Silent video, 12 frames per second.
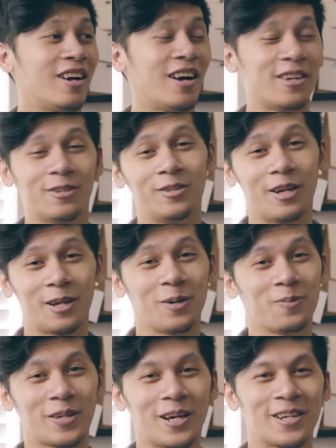I
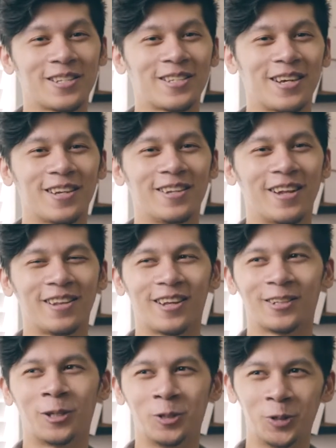am kind of sad that
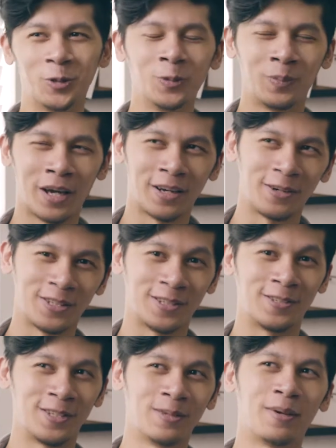like the new batteries,
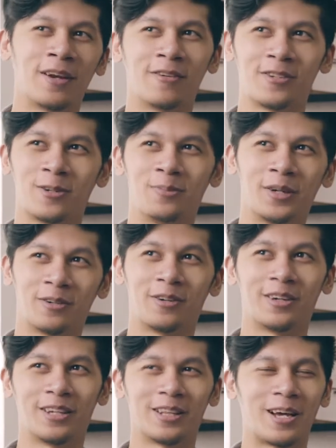the Z batteries, are bigger
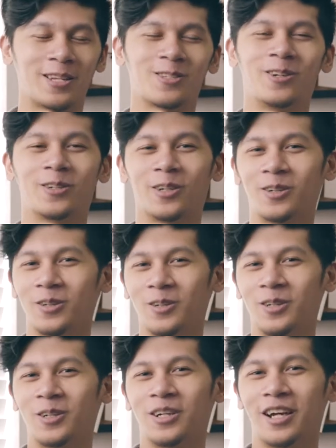and they last longer,
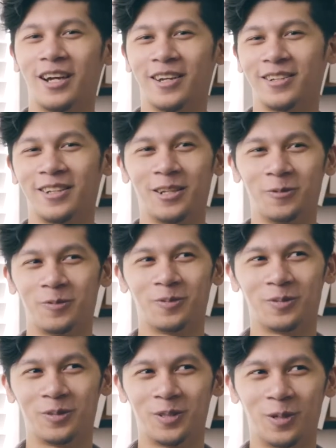and
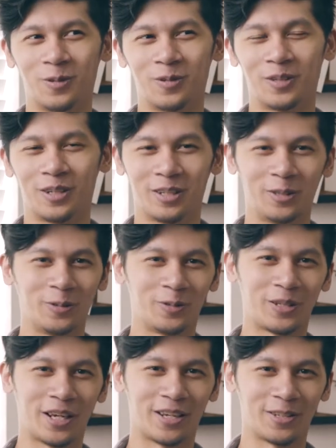that you
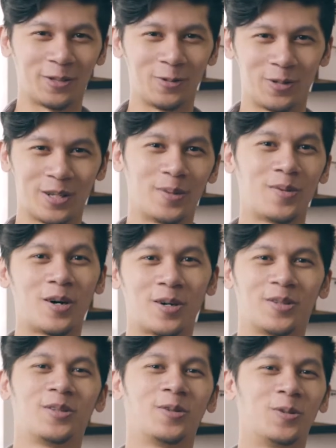can't use them
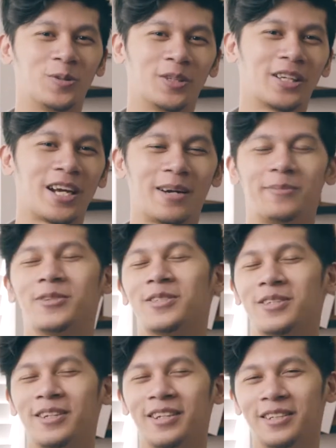on the older
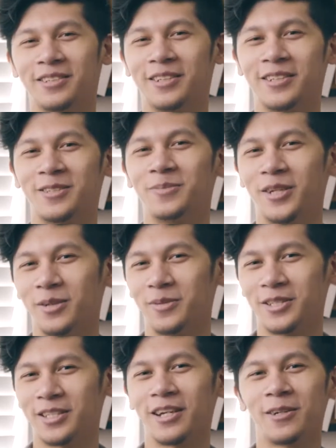cameras. It does make
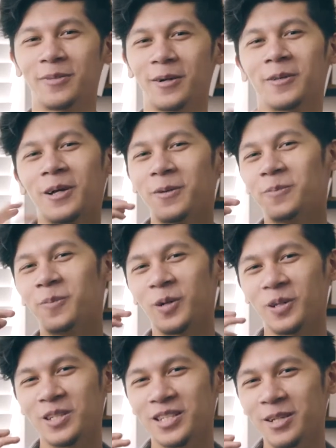me sad about that, but
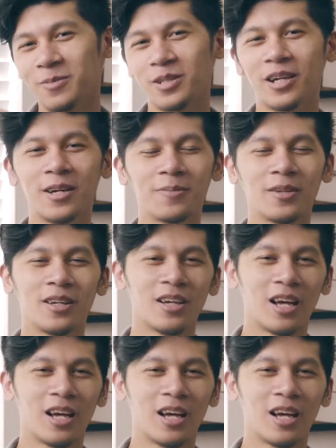at the same time,